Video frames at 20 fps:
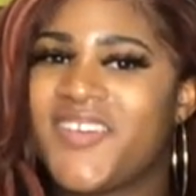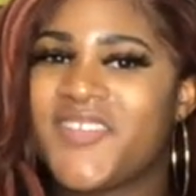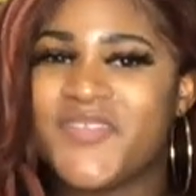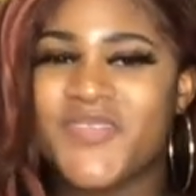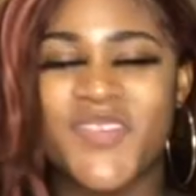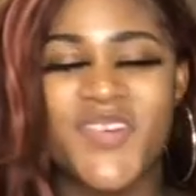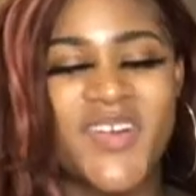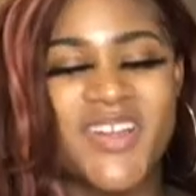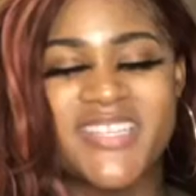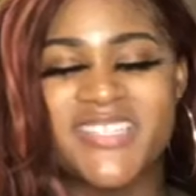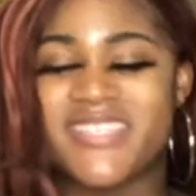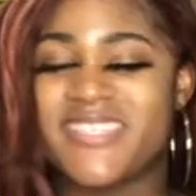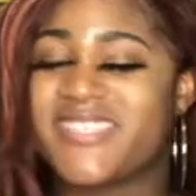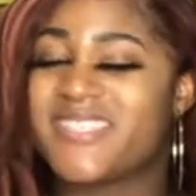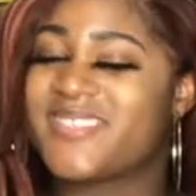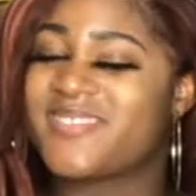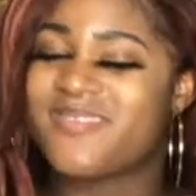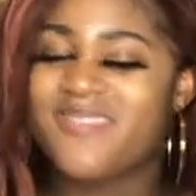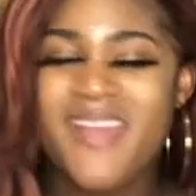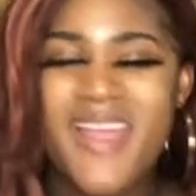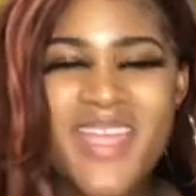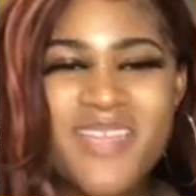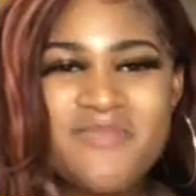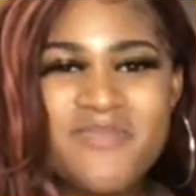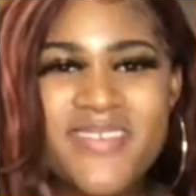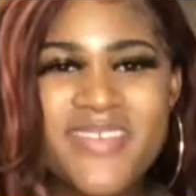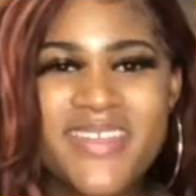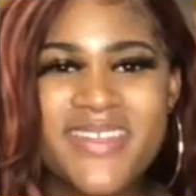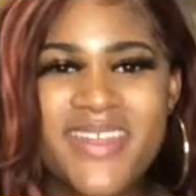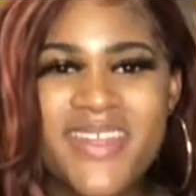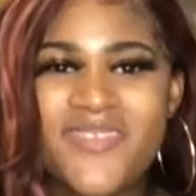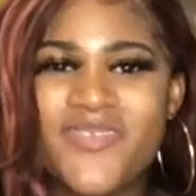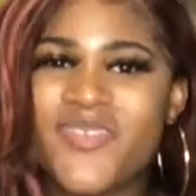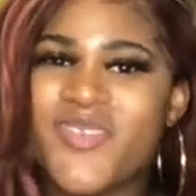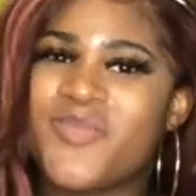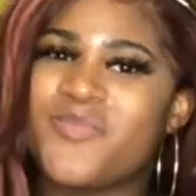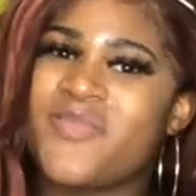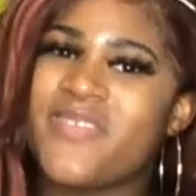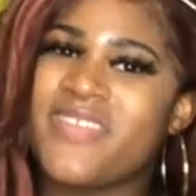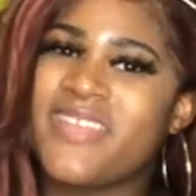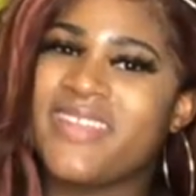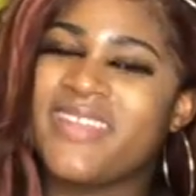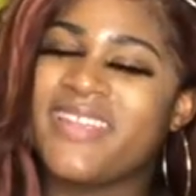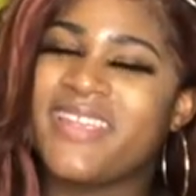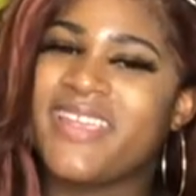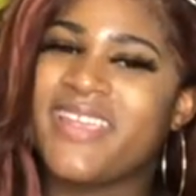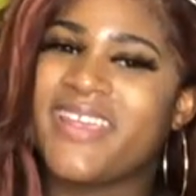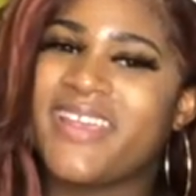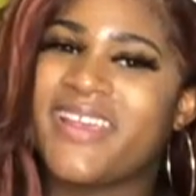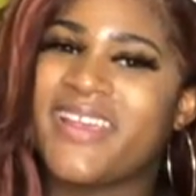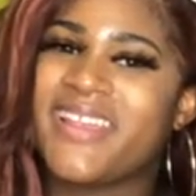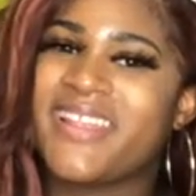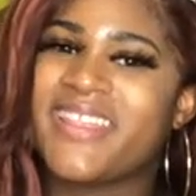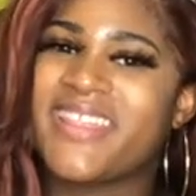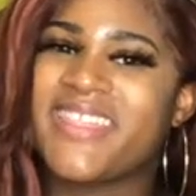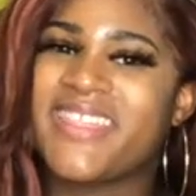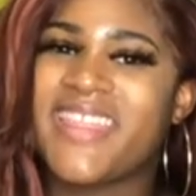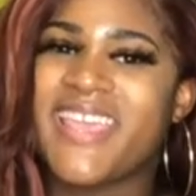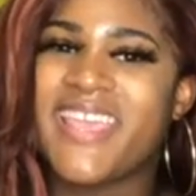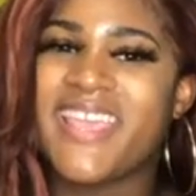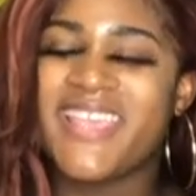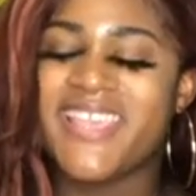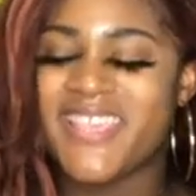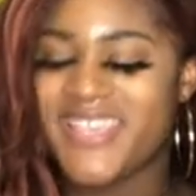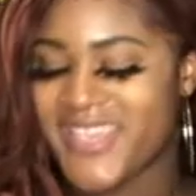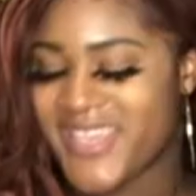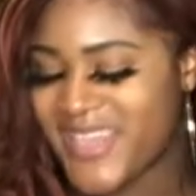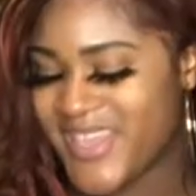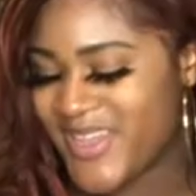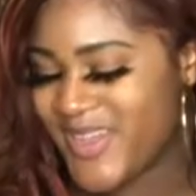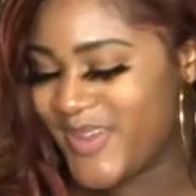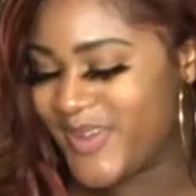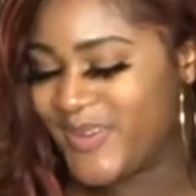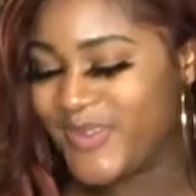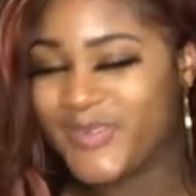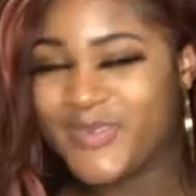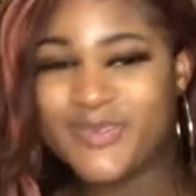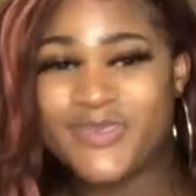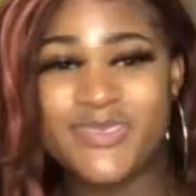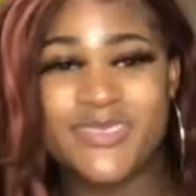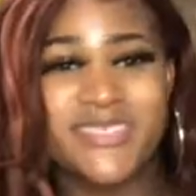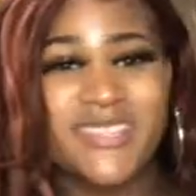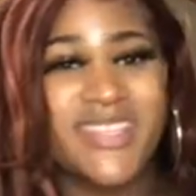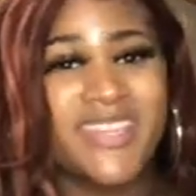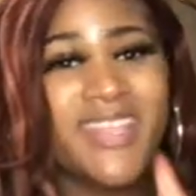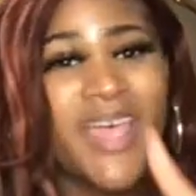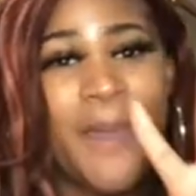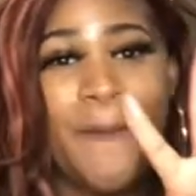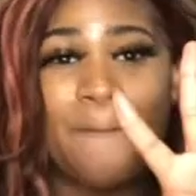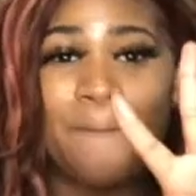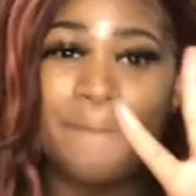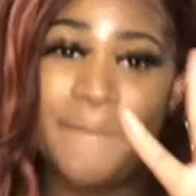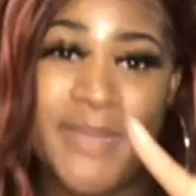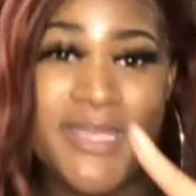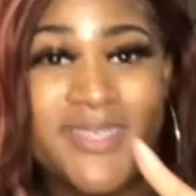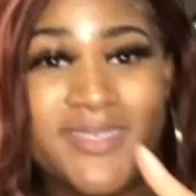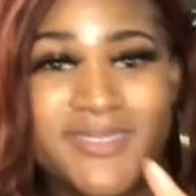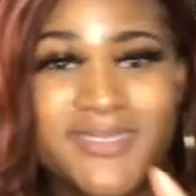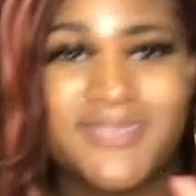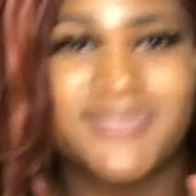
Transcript: for subscribing, and for being here. Thank you. Peace.